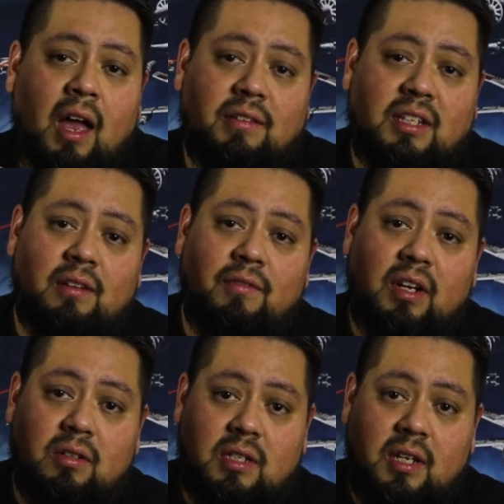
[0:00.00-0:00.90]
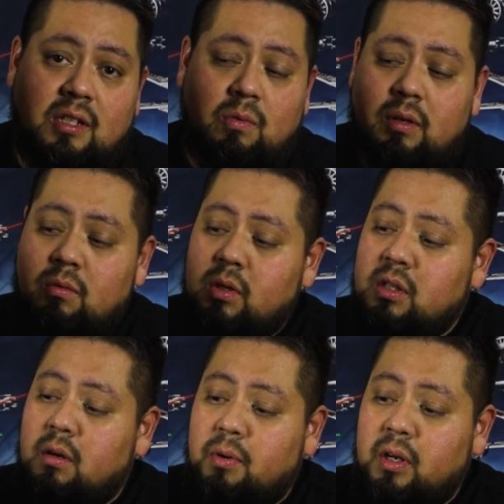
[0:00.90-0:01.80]
I've seen the videos on this one, which
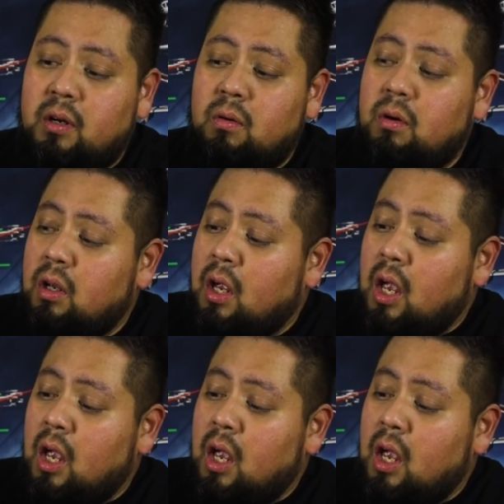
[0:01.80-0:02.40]
are pretty cool.